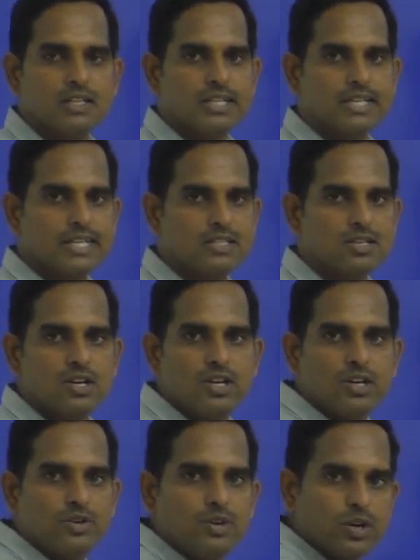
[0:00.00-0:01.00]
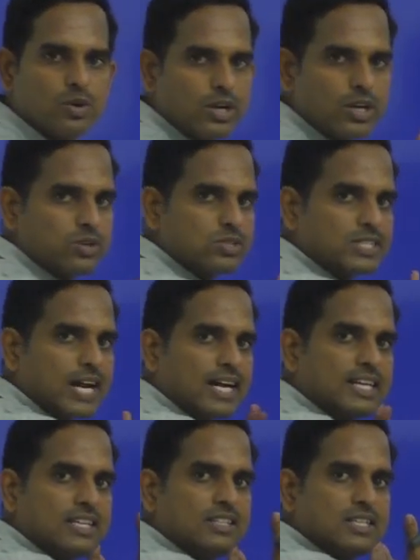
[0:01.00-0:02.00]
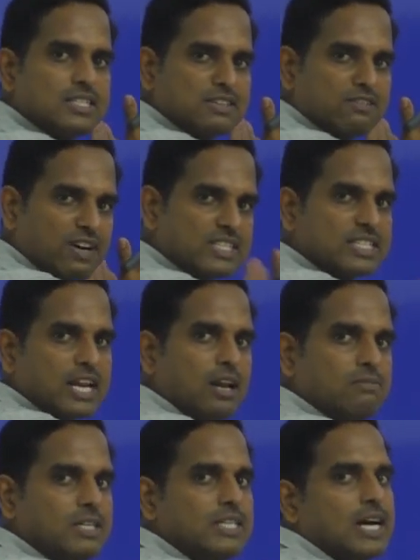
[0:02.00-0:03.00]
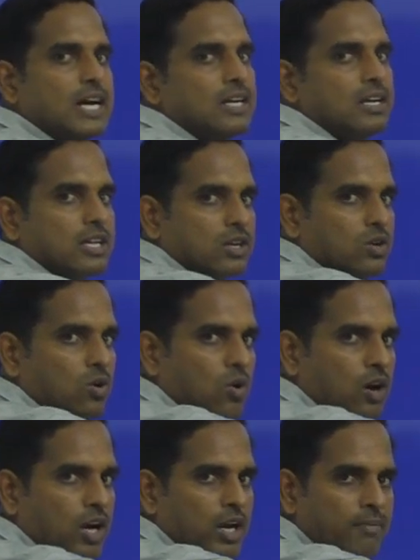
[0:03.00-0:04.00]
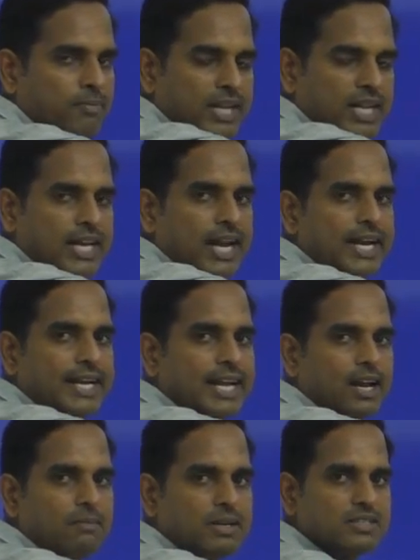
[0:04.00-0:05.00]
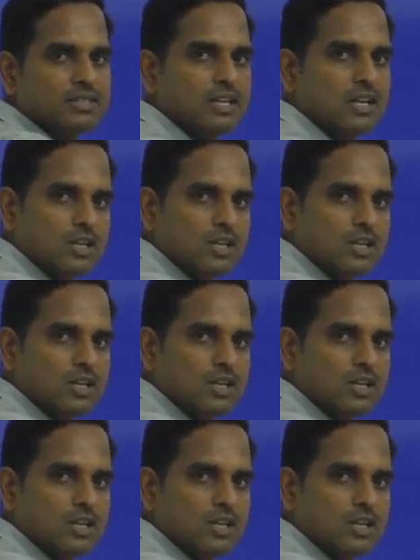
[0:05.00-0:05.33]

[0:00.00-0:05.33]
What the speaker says: That is, you are going to start at the first element and go on up till the end elements.